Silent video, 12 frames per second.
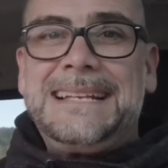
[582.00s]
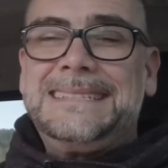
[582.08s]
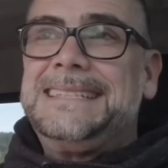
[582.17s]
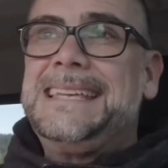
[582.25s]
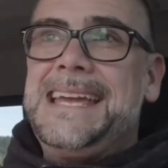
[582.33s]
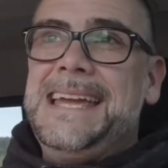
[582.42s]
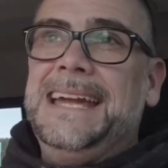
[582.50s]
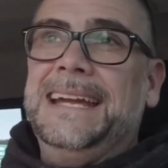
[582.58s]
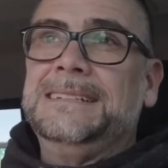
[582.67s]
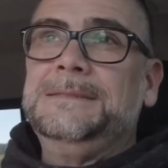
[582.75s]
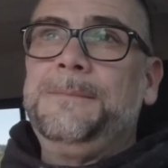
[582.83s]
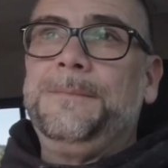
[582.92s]

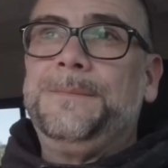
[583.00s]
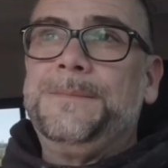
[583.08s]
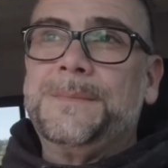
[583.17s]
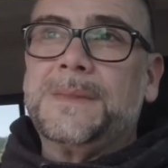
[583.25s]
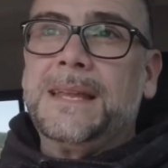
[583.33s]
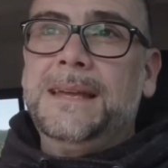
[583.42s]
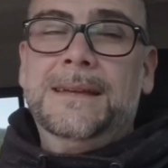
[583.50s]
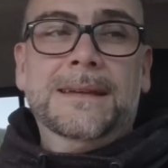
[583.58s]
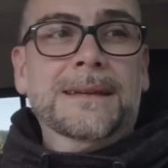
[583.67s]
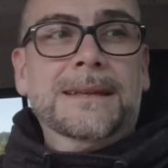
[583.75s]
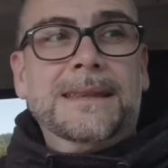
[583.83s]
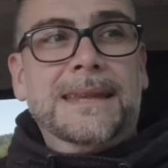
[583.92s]
thing
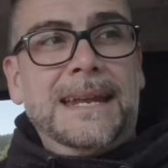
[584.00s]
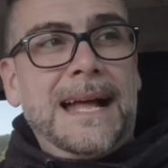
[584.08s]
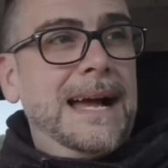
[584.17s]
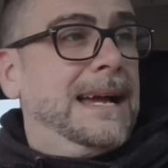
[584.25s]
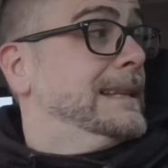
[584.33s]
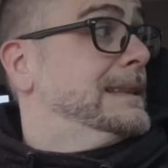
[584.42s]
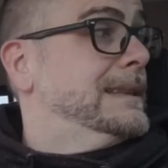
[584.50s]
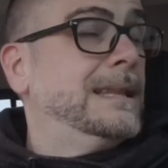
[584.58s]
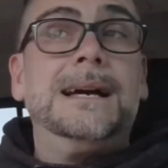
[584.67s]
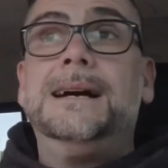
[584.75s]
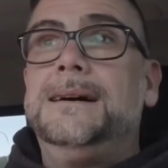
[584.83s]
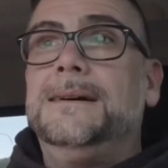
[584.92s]
that I
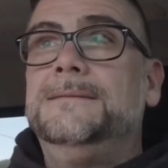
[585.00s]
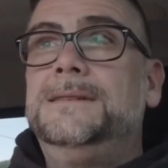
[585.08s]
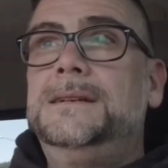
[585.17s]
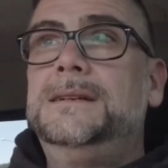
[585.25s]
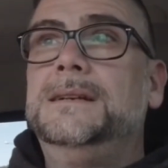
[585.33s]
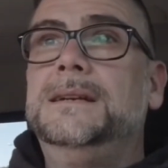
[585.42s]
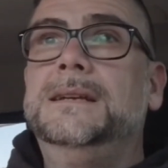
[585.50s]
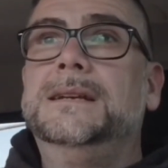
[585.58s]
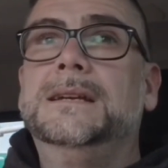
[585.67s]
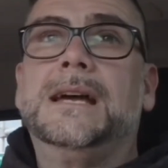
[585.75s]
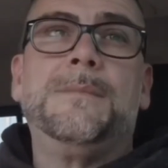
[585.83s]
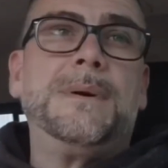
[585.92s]
love
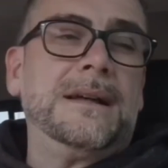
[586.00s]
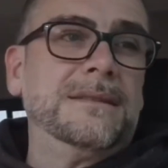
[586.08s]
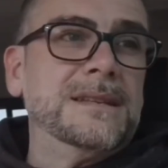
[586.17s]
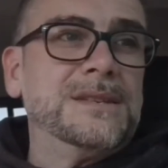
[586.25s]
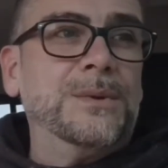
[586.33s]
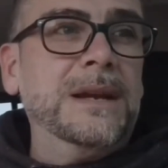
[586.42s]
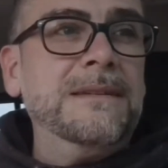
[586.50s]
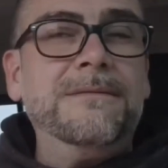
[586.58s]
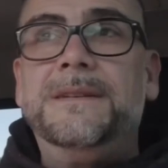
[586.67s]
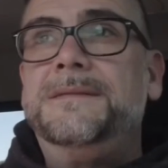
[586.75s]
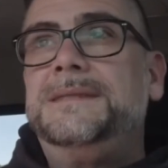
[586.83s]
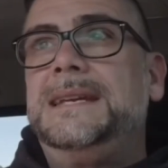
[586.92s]
about this Ram
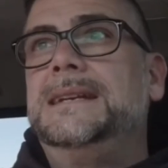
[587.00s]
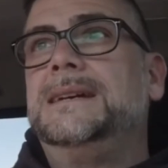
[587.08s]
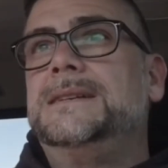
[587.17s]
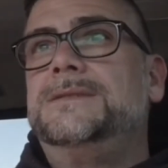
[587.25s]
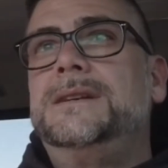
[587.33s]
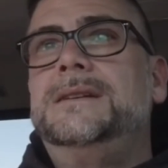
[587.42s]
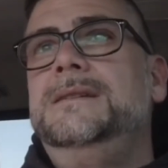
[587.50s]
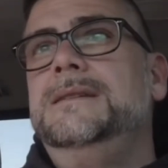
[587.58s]
1500